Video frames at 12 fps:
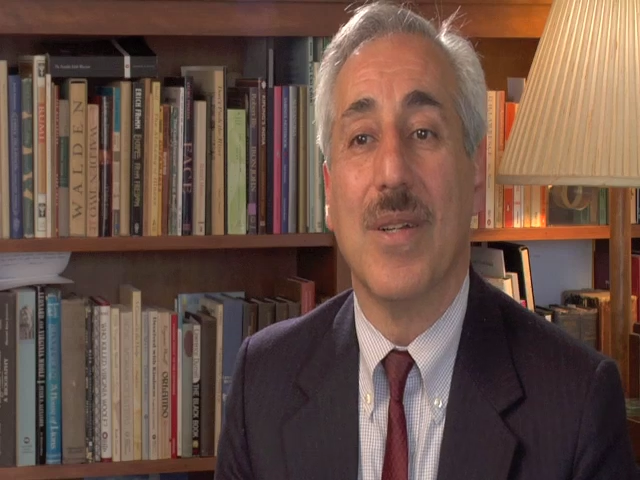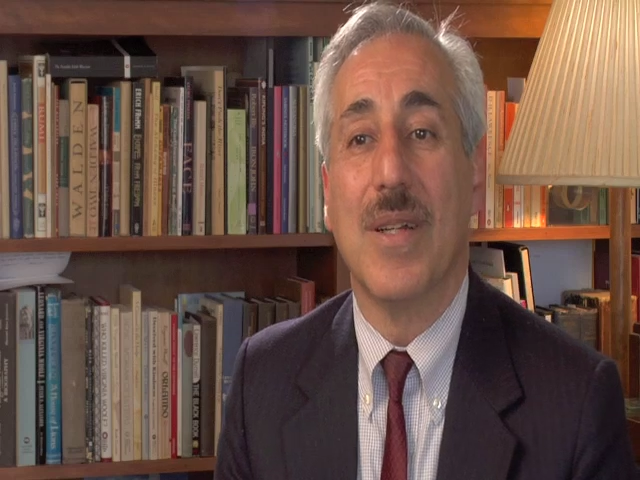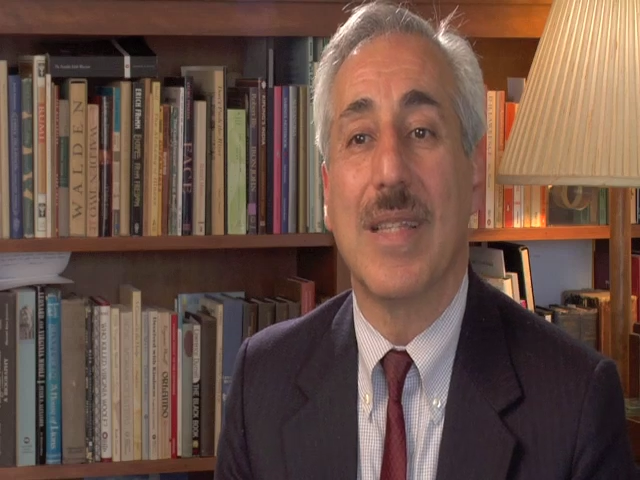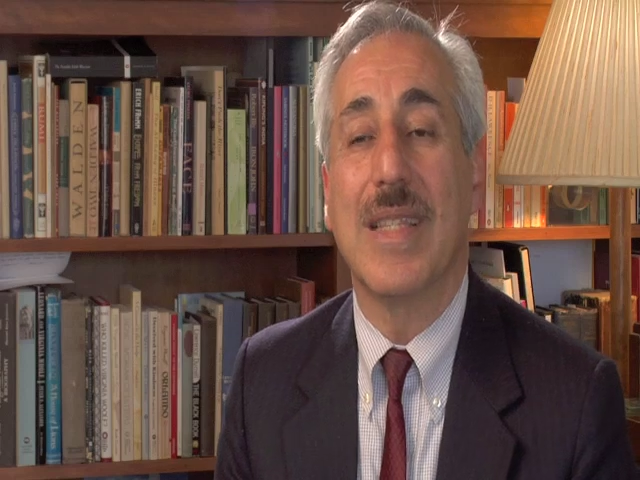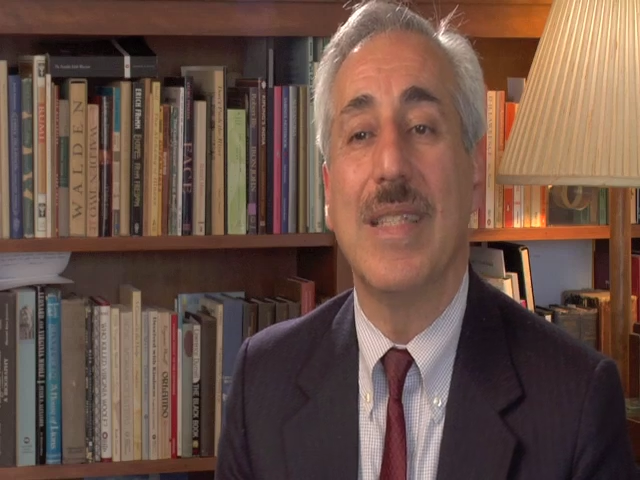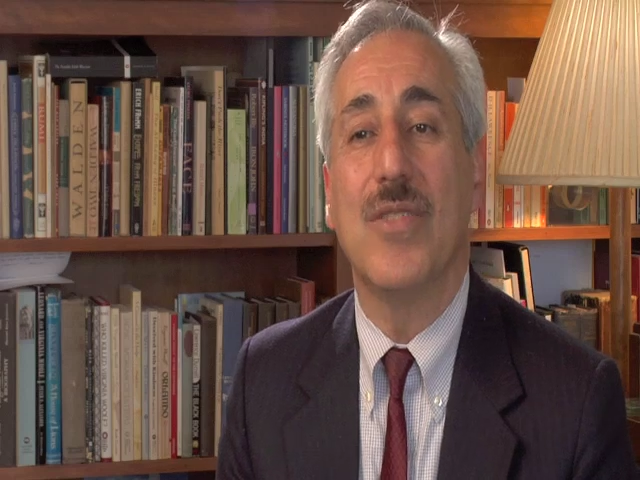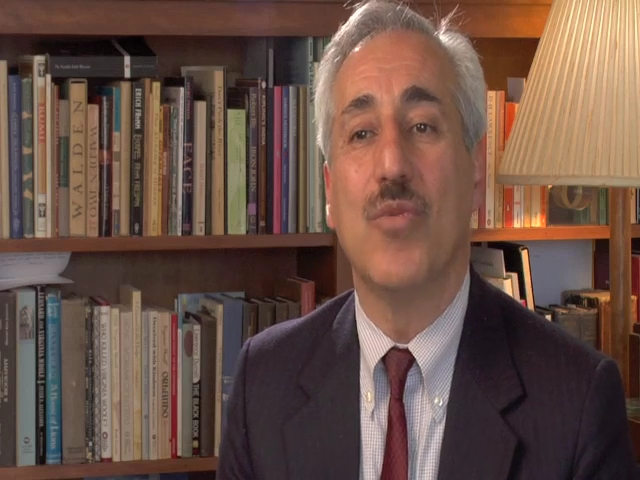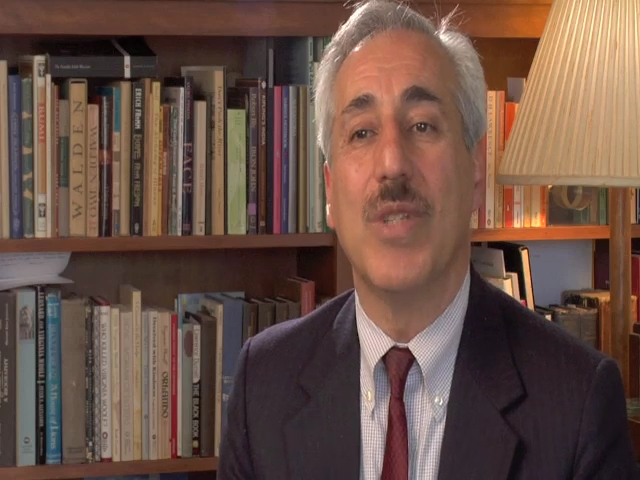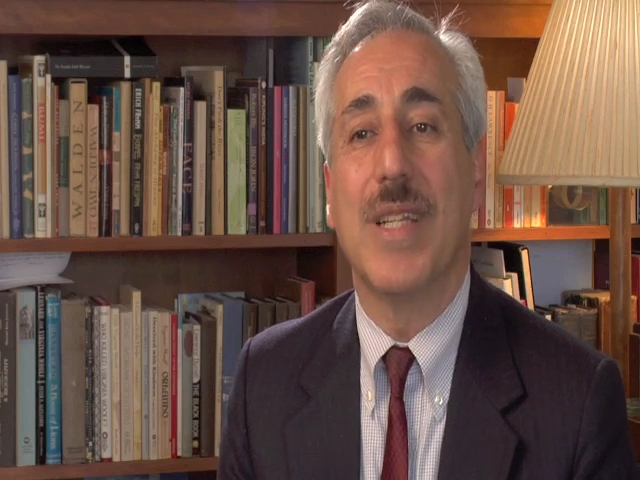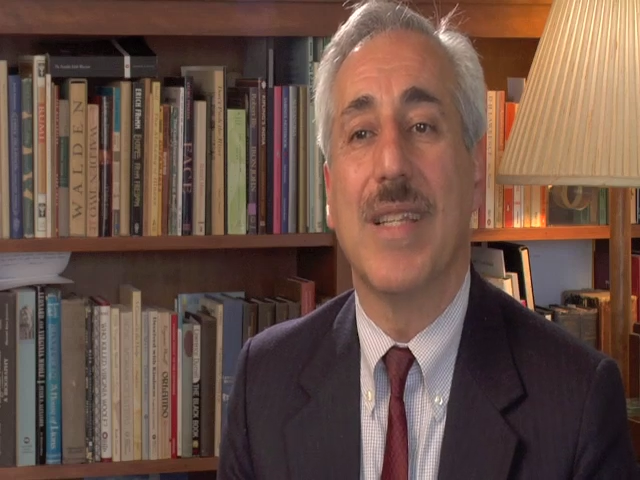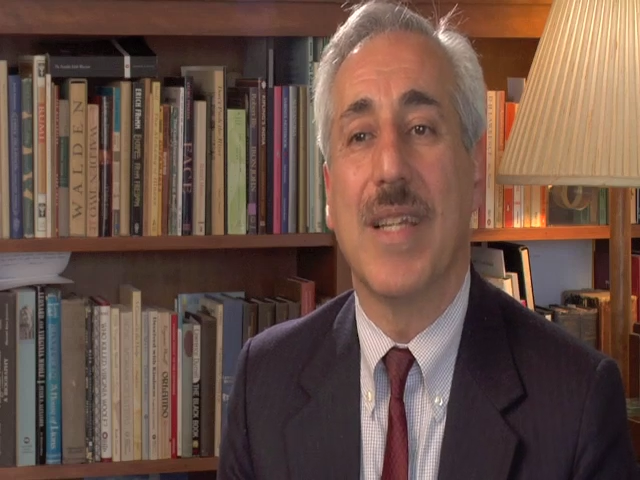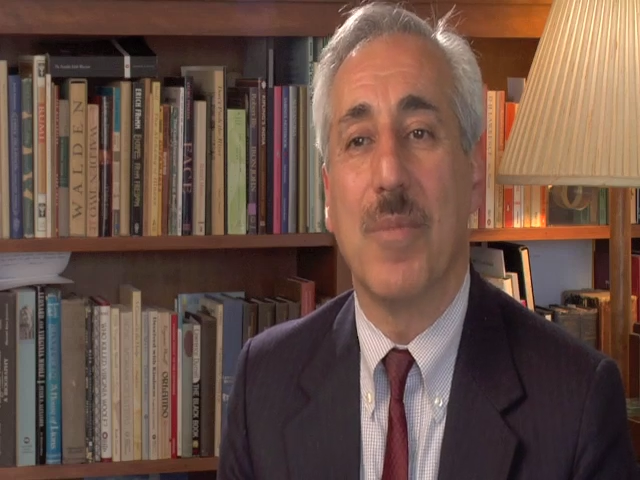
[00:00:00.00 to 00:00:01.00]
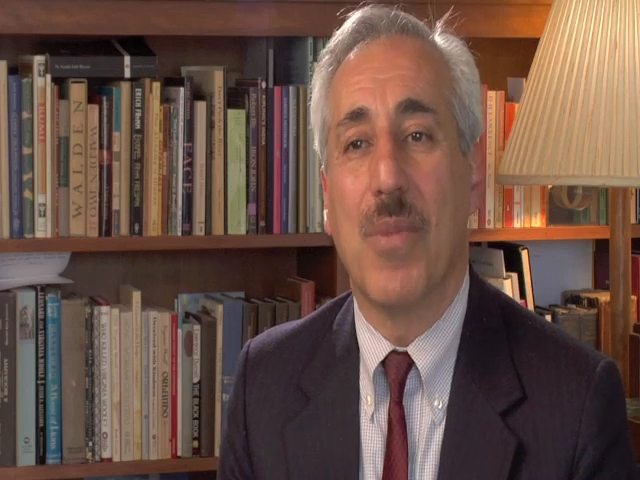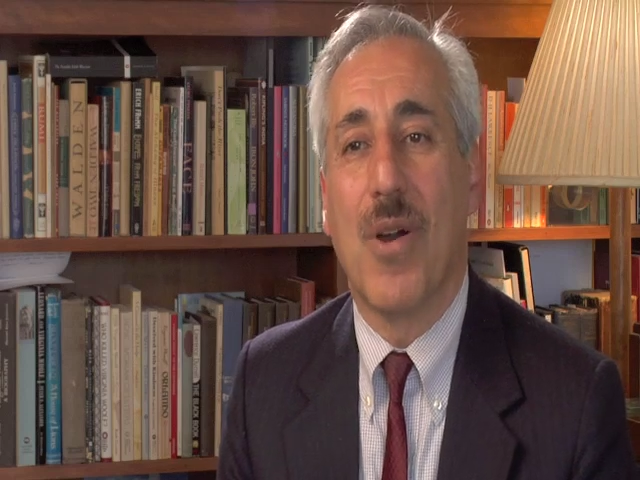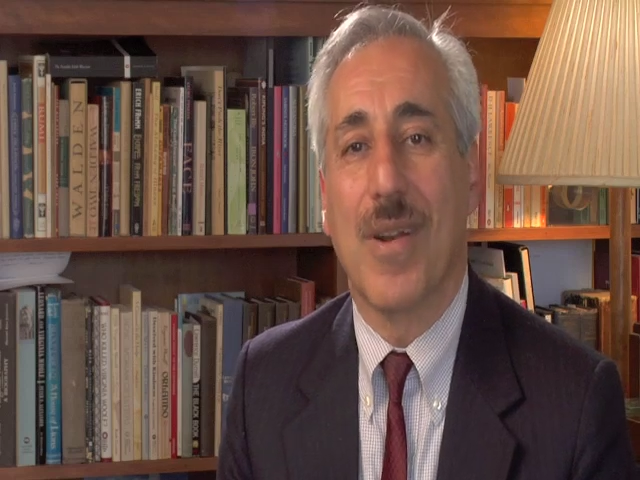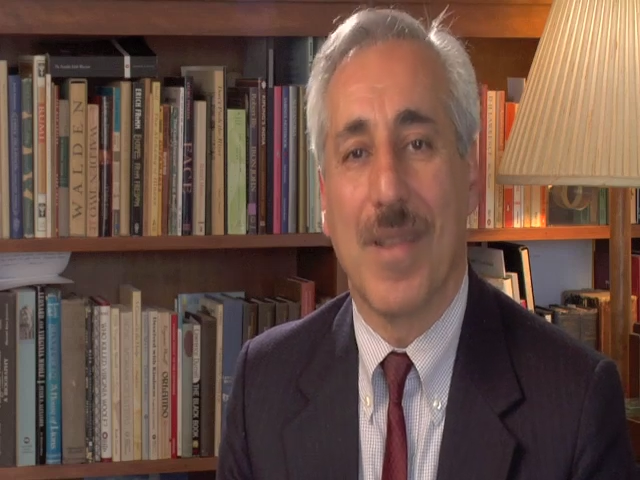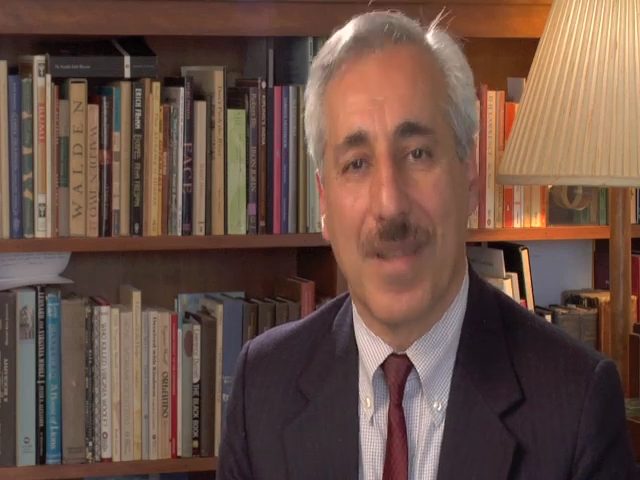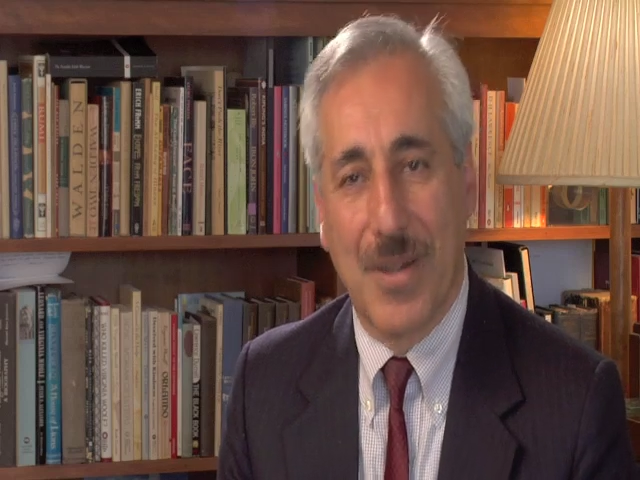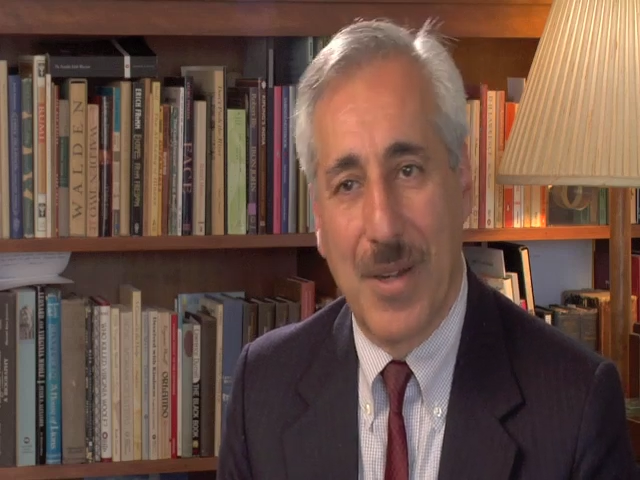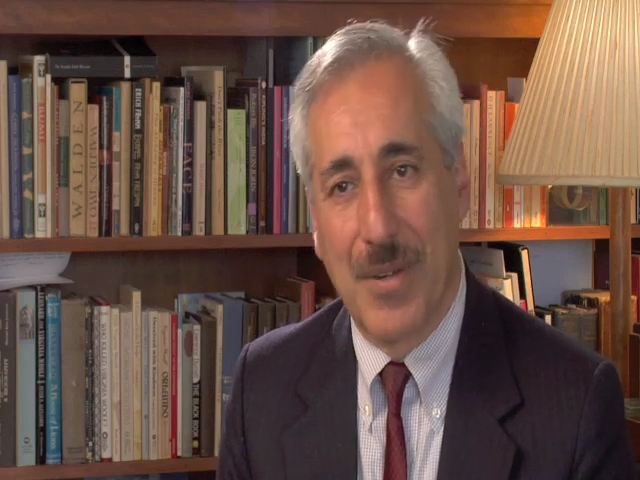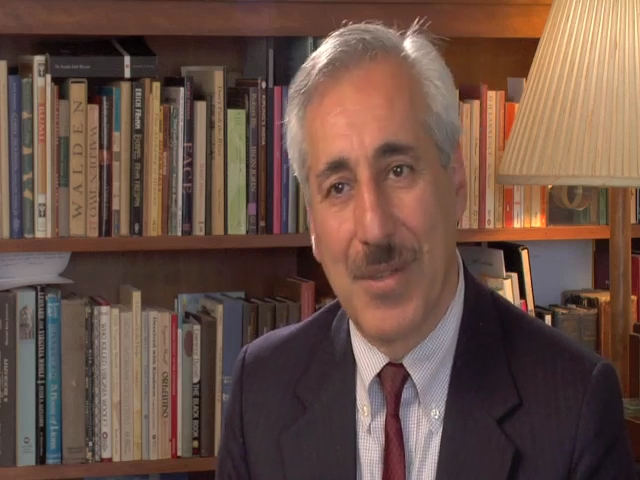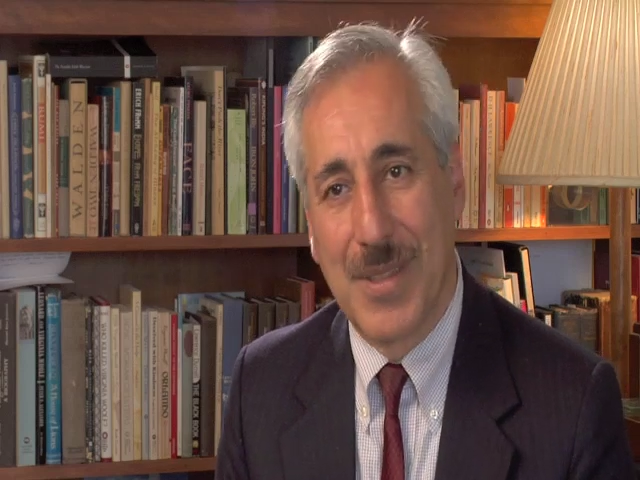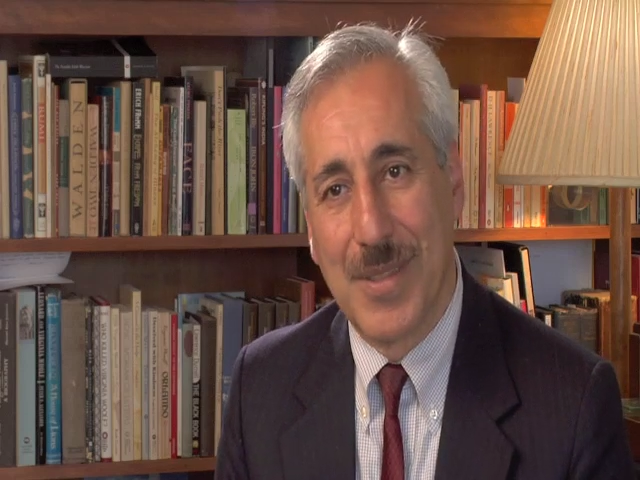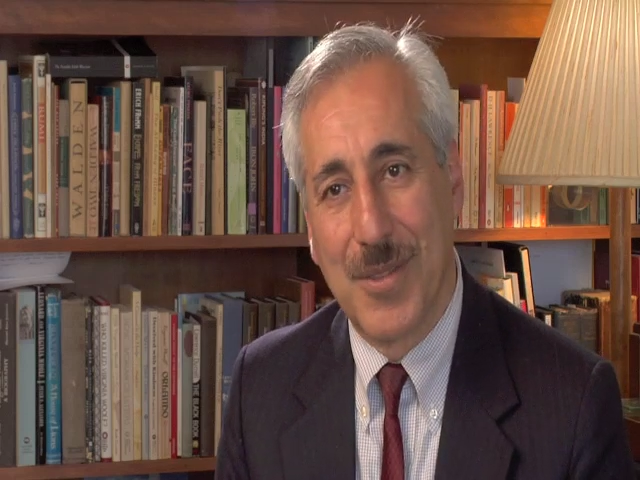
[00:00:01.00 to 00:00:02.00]
at least reclaim part of their
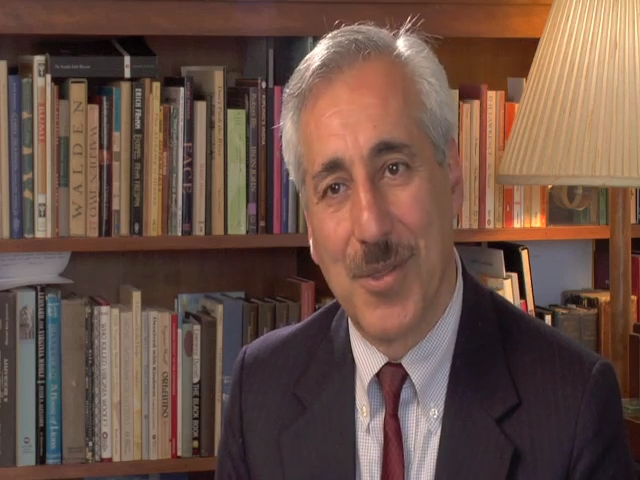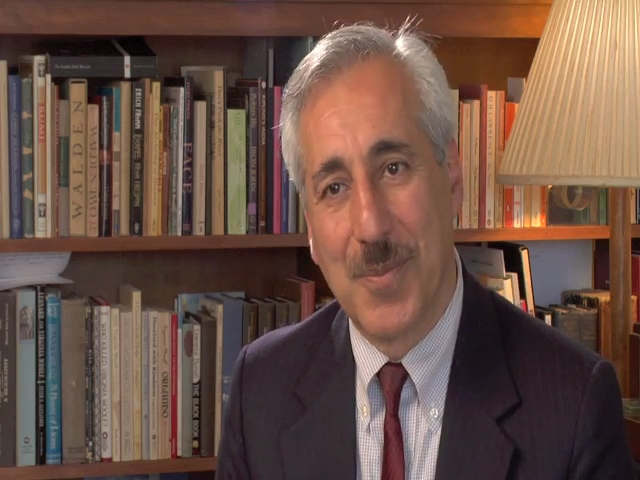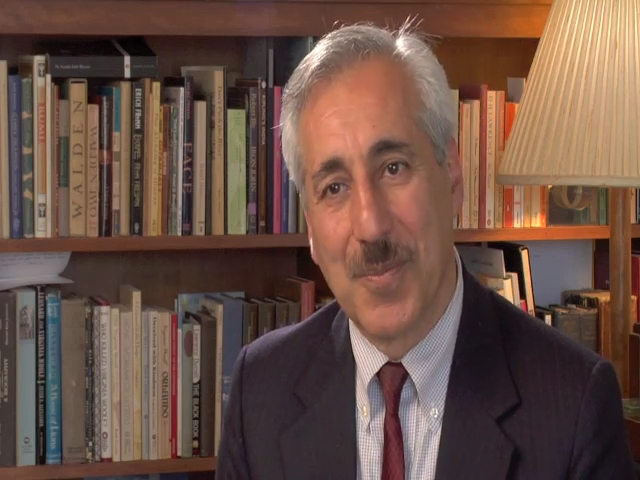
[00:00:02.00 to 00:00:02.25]
heritage.